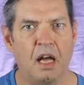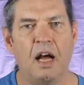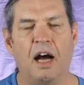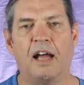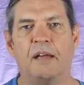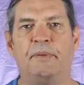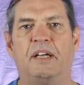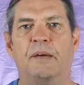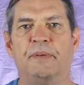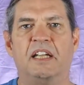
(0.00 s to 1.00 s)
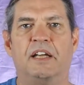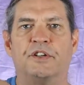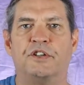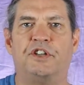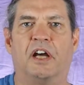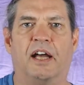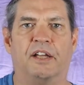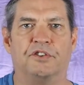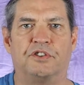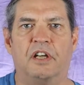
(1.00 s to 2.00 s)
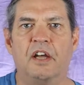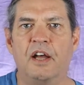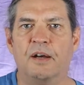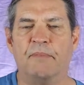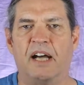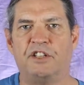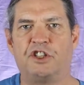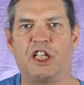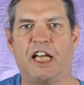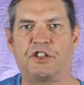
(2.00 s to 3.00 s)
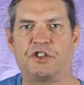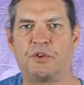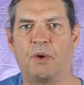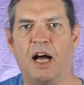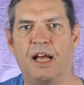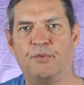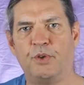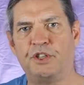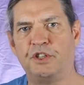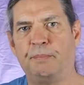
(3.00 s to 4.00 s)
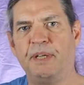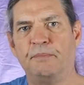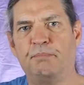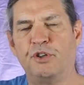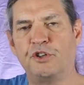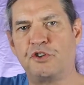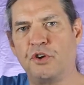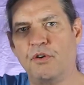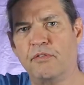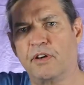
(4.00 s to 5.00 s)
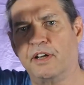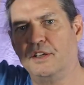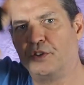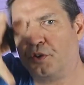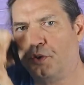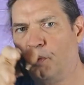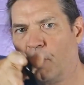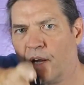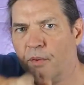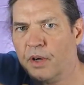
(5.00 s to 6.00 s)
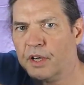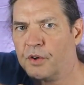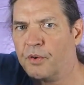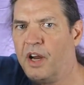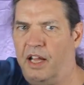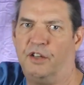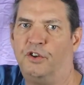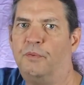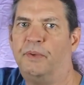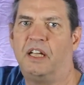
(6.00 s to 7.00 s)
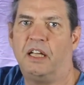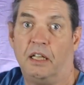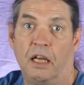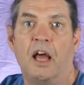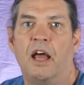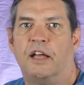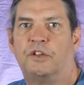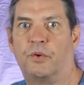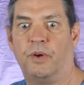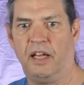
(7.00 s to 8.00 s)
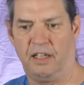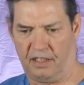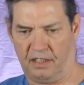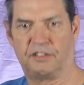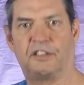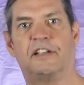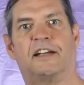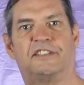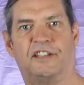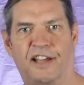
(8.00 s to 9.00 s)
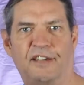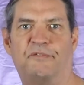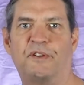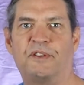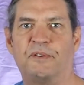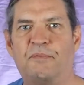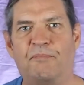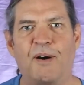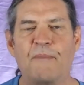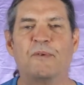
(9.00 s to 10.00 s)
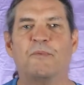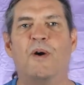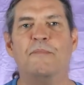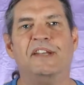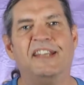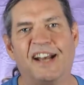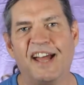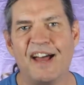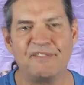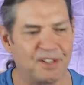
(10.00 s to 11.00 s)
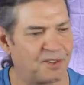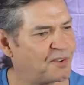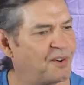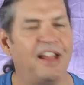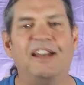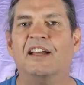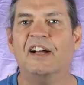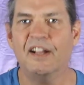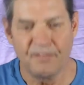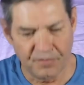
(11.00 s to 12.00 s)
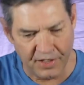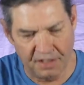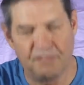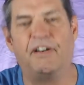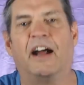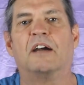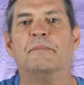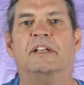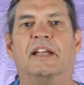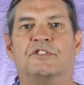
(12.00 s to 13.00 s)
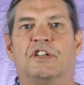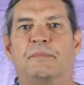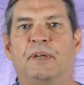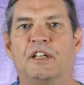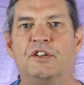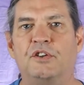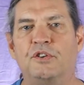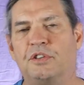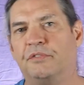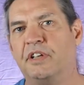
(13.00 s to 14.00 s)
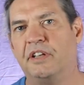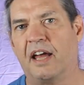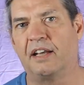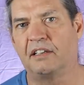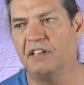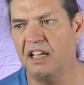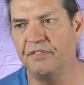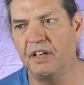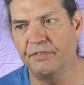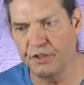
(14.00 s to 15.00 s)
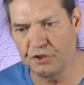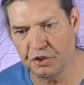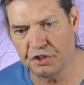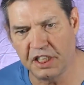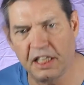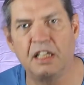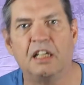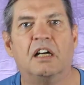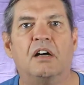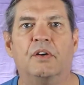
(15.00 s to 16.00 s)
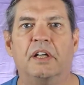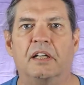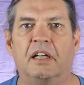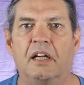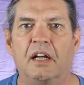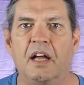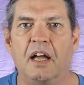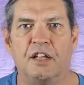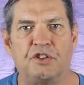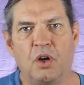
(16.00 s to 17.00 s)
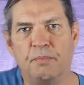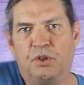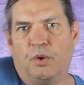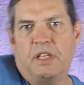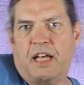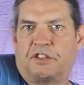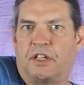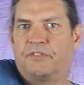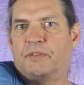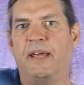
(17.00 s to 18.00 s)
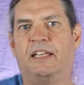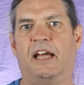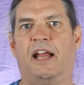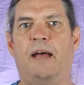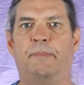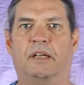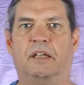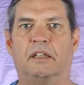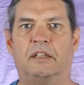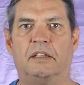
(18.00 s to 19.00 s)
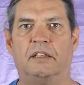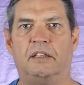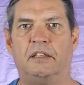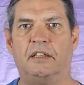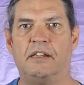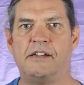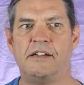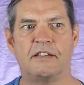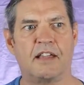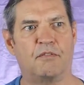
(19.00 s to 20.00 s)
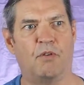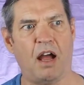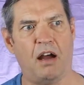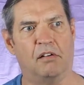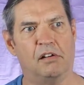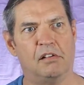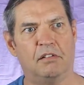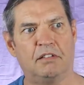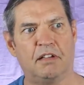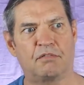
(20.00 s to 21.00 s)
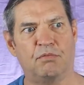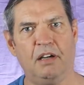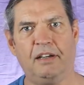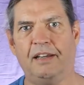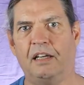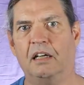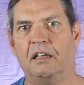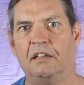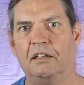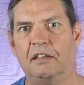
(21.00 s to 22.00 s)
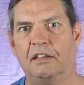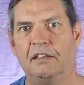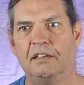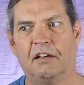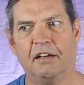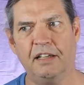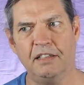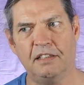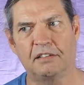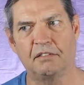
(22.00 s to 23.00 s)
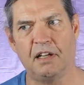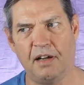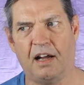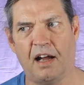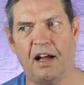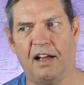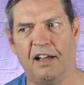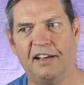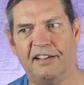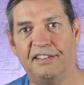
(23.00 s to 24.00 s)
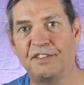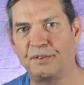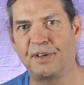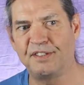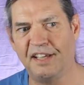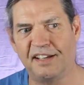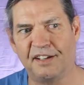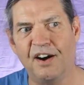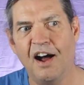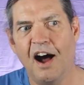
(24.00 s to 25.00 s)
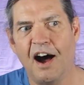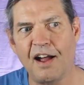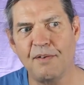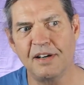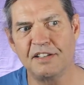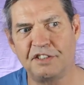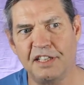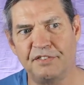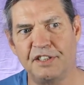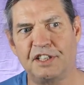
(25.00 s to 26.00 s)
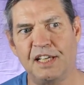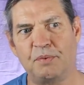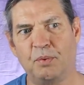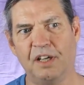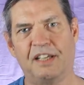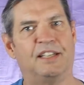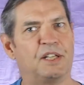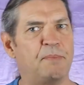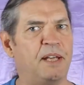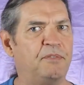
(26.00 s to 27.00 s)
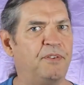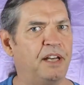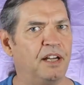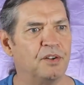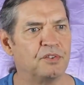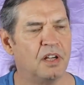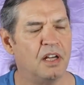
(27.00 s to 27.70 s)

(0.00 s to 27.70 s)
I am becoming energized. My sex drive, which is being pushed over into what I want to create, Yumiki, and creating a sex life with the proper woman, yet I have to create an environment that's going to be conducive to that, even if it's just getting it going. And so I'm doing that stuff to make that happen. And it's like, wow, this stuff's working. Or is it? And this is what I say. And I go, I want to see if this keeps working. Let's make videos.